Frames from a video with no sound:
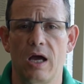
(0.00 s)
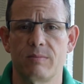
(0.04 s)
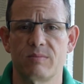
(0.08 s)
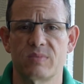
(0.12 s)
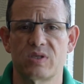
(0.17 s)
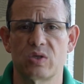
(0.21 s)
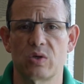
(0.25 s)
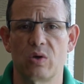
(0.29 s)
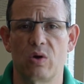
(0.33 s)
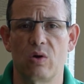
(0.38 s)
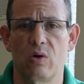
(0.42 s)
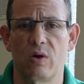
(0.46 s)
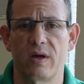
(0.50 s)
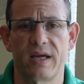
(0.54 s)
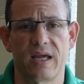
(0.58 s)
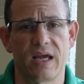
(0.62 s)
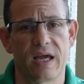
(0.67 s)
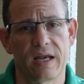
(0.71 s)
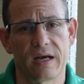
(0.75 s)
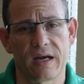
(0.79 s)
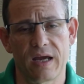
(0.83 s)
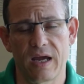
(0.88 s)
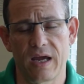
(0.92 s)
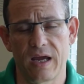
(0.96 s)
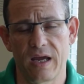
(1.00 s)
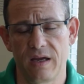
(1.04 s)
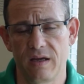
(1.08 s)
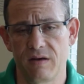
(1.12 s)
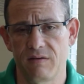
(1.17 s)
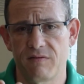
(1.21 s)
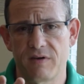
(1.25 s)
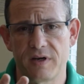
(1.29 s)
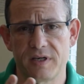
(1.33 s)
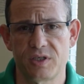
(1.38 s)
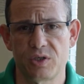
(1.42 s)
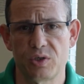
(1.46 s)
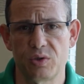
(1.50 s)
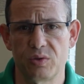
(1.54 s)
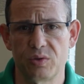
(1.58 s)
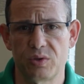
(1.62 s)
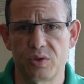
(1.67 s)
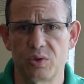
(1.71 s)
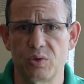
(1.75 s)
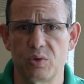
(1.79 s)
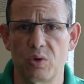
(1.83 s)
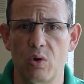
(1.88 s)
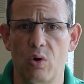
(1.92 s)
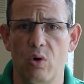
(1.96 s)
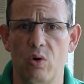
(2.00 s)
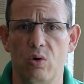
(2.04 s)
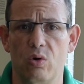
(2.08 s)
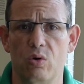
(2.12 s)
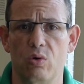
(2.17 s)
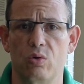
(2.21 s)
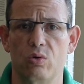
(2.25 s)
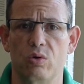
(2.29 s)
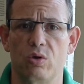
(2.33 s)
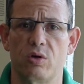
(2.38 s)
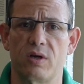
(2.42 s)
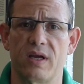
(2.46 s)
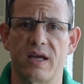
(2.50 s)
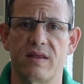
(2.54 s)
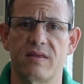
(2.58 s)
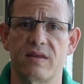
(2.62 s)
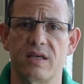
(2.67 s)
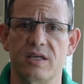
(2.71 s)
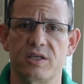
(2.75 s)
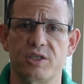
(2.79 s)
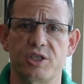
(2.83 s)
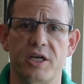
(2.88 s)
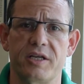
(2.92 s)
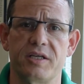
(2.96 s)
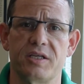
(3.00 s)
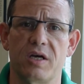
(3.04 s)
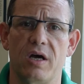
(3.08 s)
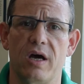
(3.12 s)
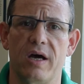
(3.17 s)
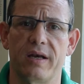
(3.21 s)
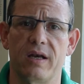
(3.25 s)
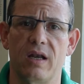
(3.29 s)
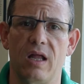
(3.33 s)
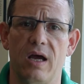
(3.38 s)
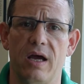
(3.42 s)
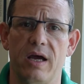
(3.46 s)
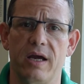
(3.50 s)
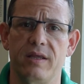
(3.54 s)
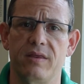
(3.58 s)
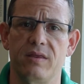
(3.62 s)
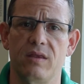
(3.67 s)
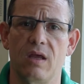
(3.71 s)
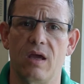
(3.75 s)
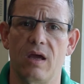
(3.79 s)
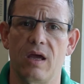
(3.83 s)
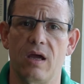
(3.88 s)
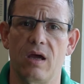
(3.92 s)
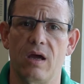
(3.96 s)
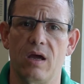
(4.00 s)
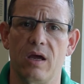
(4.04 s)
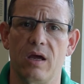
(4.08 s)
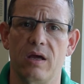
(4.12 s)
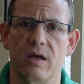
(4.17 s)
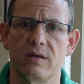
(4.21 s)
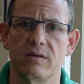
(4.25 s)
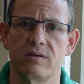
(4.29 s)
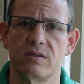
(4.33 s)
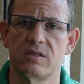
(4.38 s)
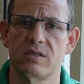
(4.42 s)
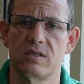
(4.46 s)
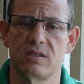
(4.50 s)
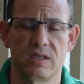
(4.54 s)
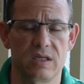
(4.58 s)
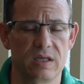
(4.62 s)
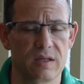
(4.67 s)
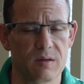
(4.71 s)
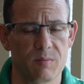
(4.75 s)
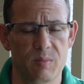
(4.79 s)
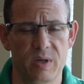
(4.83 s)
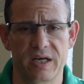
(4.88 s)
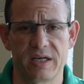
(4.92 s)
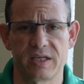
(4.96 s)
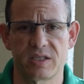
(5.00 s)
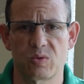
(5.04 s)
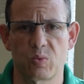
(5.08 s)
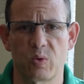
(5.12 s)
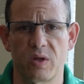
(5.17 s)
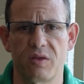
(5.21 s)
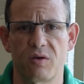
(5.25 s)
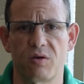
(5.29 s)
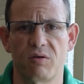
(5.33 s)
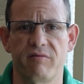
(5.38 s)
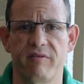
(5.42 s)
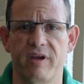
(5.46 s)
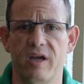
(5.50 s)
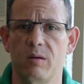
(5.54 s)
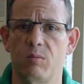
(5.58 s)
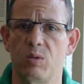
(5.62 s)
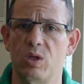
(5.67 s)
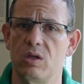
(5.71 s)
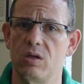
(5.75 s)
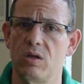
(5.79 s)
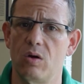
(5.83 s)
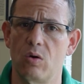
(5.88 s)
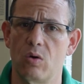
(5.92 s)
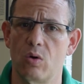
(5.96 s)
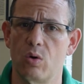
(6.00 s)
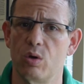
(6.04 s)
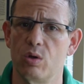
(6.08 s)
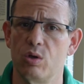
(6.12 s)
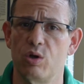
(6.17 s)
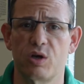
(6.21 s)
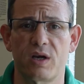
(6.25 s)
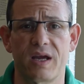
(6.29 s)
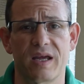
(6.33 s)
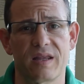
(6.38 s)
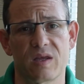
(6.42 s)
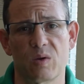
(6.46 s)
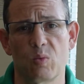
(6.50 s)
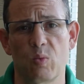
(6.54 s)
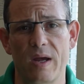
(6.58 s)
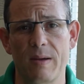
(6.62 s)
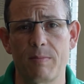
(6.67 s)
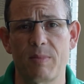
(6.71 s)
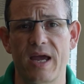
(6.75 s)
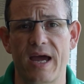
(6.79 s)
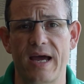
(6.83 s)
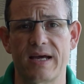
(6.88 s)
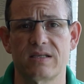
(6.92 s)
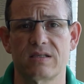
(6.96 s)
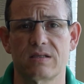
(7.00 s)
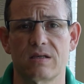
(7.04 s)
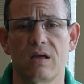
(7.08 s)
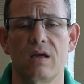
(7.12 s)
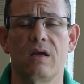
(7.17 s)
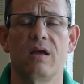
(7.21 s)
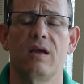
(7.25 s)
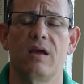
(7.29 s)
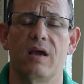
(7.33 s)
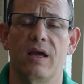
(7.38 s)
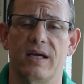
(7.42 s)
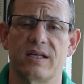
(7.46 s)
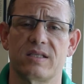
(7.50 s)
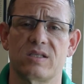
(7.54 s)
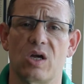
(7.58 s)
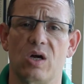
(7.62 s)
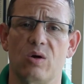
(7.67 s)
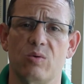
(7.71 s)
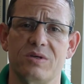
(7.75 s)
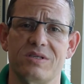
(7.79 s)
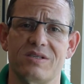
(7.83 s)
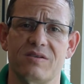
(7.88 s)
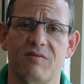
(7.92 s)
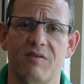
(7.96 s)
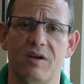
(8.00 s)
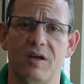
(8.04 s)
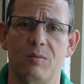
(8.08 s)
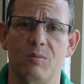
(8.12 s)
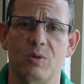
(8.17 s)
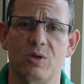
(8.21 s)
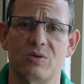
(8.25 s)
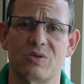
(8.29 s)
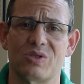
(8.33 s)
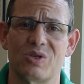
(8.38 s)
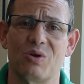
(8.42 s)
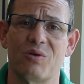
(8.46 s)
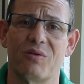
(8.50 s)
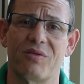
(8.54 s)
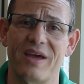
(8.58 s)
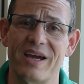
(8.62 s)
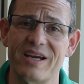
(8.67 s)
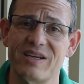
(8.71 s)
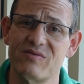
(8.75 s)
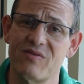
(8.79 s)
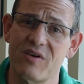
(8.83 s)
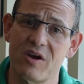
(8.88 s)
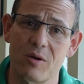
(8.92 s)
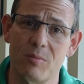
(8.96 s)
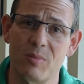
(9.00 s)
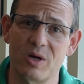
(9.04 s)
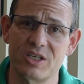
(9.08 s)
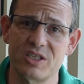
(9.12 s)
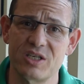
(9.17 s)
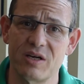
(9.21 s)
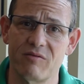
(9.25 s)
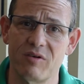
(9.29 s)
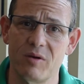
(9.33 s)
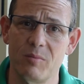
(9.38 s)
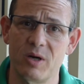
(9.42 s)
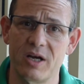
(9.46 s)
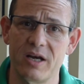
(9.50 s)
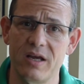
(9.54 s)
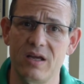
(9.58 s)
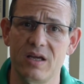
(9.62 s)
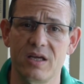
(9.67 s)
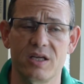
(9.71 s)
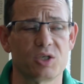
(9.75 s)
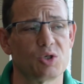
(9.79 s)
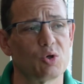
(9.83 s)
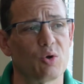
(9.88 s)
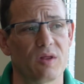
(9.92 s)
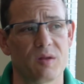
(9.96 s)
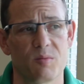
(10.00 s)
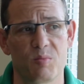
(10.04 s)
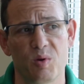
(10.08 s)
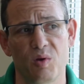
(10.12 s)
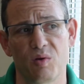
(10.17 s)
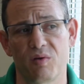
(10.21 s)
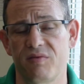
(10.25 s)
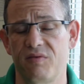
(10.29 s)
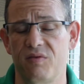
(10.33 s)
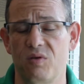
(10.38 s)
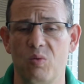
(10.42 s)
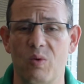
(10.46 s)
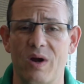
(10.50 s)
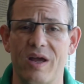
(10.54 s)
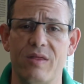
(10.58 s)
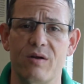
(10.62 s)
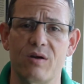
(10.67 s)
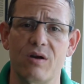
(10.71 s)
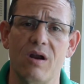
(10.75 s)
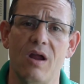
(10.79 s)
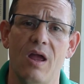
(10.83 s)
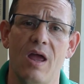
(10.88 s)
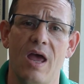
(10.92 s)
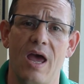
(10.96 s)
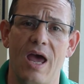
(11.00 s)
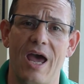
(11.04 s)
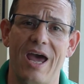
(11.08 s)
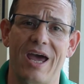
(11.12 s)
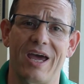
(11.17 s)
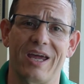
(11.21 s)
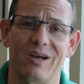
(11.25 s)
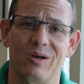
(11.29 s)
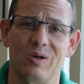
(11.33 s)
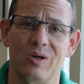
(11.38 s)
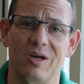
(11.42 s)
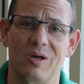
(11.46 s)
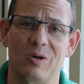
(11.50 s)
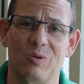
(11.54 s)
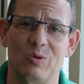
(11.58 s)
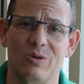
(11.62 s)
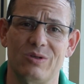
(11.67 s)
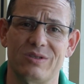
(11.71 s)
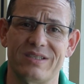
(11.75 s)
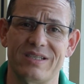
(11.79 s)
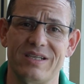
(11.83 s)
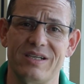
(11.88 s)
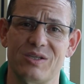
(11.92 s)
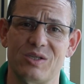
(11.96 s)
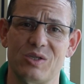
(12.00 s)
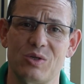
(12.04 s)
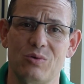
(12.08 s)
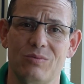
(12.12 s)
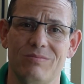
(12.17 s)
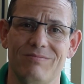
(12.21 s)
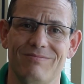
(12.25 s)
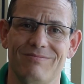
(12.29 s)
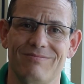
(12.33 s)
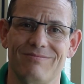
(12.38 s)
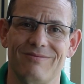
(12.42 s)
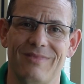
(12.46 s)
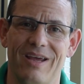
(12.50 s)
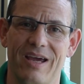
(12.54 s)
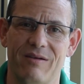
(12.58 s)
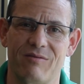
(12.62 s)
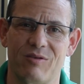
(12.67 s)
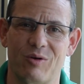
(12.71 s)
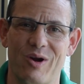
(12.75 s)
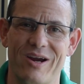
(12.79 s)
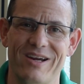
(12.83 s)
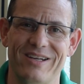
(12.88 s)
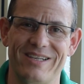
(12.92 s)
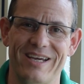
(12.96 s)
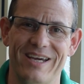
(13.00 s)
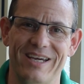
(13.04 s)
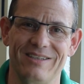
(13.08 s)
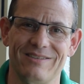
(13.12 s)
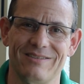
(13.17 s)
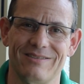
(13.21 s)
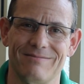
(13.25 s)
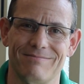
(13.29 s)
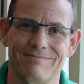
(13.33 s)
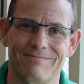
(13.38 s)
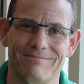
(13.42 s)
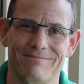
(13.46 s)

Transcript: So again, I invite you to go look at the agenda online, see the minutes when they're available, or look at the webcast. That's always available. So thanks very much, everybody. Enjoy the beautiful weather, and we'll see you soon. Have a great day.